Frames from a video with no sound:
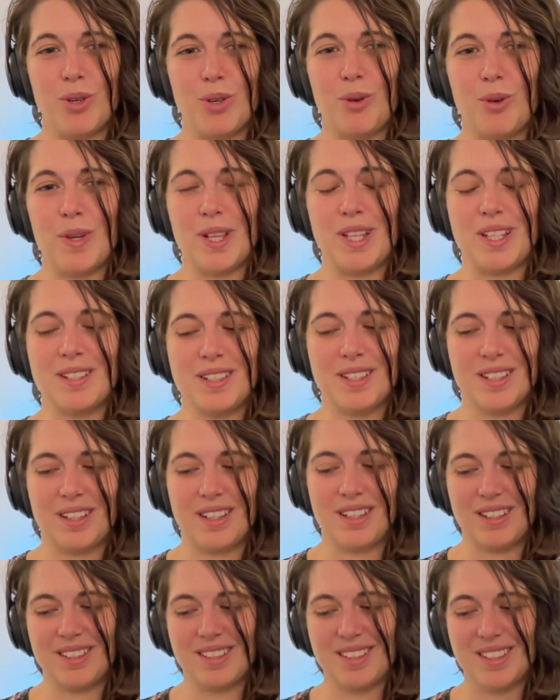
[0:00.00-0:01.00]
you're willing
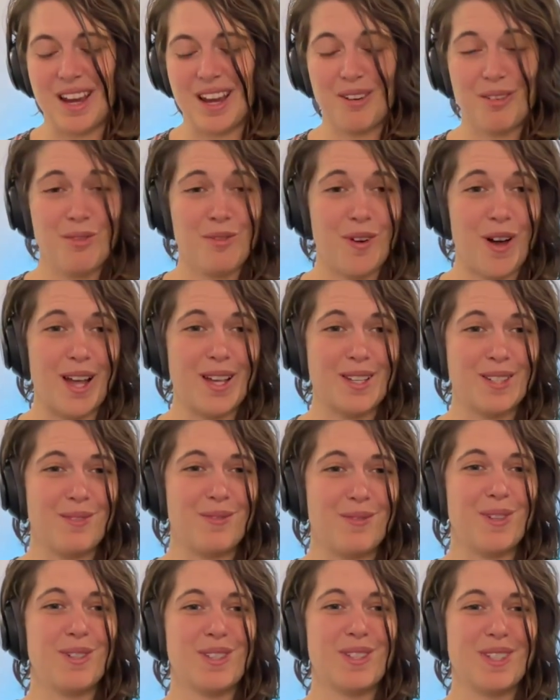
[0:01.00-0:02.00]
to sacrifice
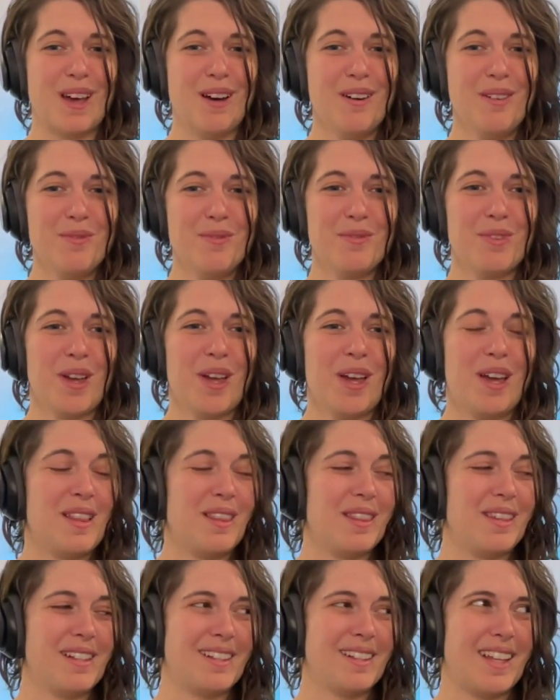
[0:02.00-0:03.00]
of yourself,
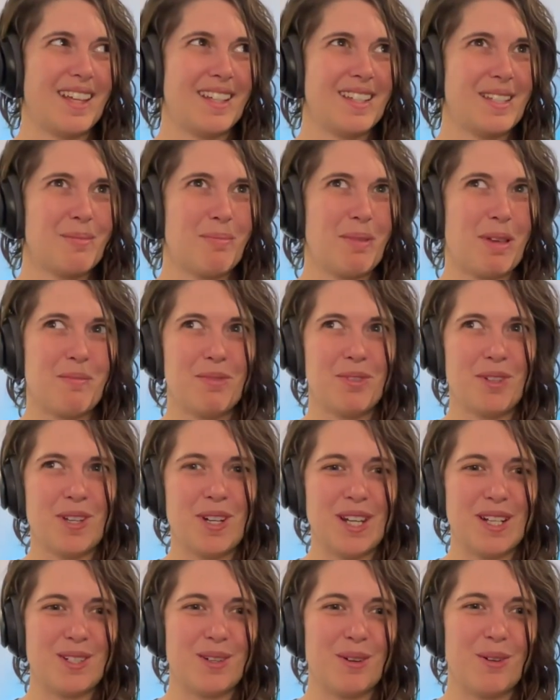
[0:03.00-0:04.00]
the less people you
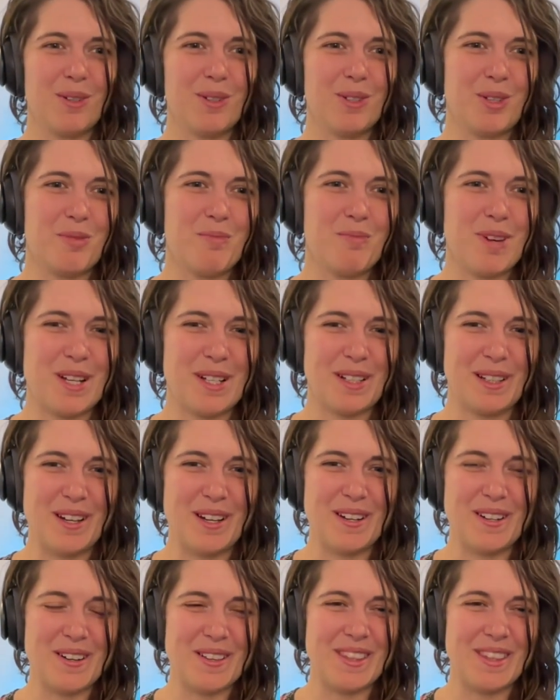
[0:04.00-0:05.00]
need to also bring
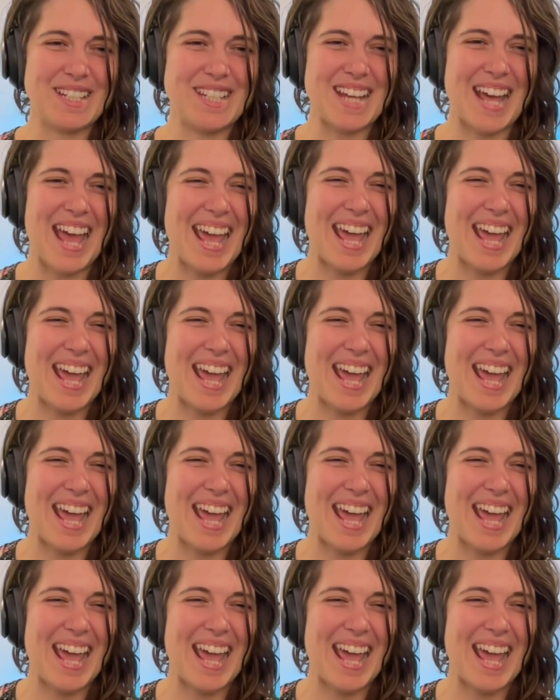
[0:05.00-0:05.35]
along on the day.